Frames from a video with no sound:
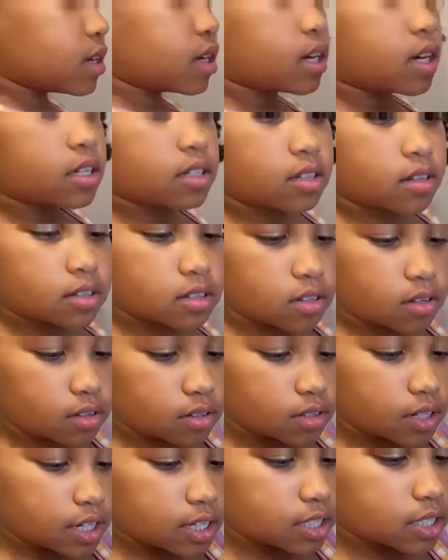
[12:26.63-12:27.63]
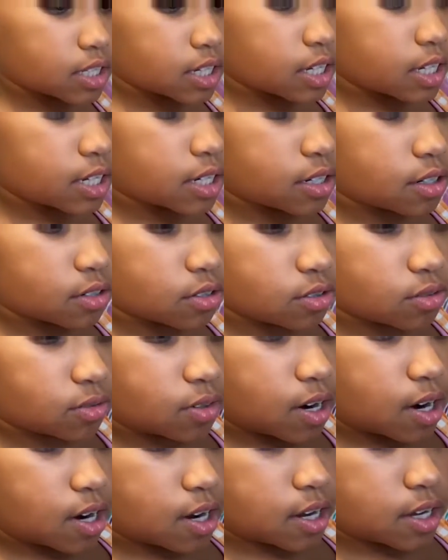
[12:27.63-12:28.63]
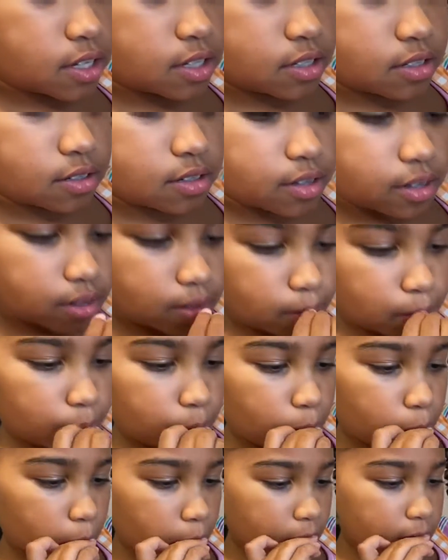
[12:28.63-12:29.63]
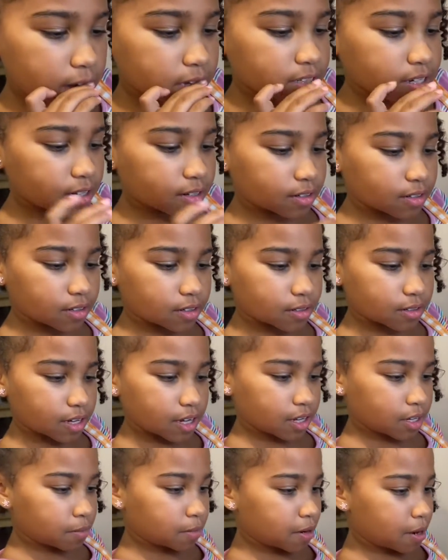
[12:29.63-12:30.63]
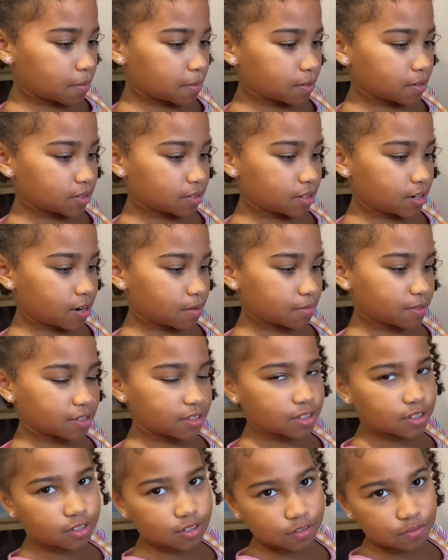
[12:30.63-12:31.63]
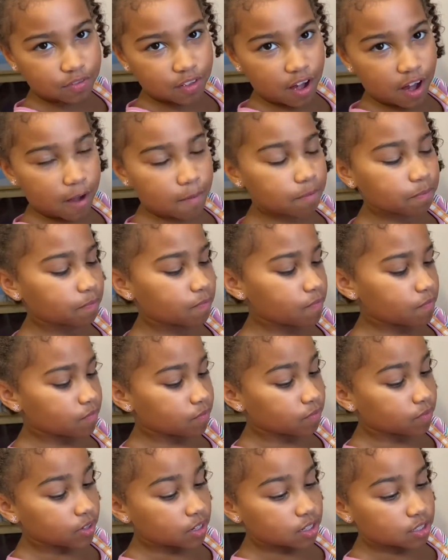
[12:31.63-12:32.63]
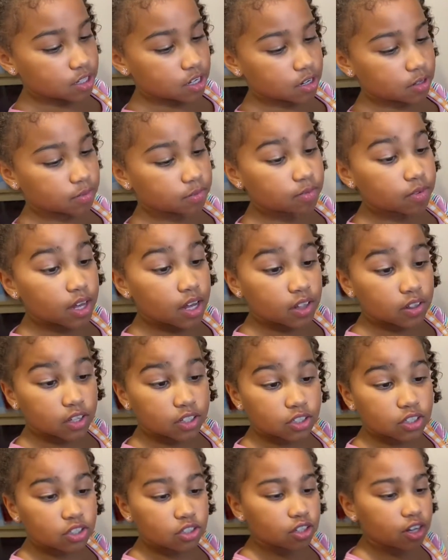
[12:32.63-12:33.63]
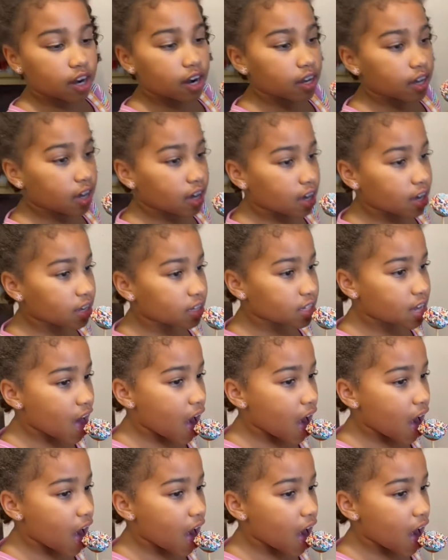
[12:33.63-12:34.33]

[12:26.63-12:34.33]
So it's all nice and dry. It's like a little cake pop on top because this is flat. So let's try it, guys.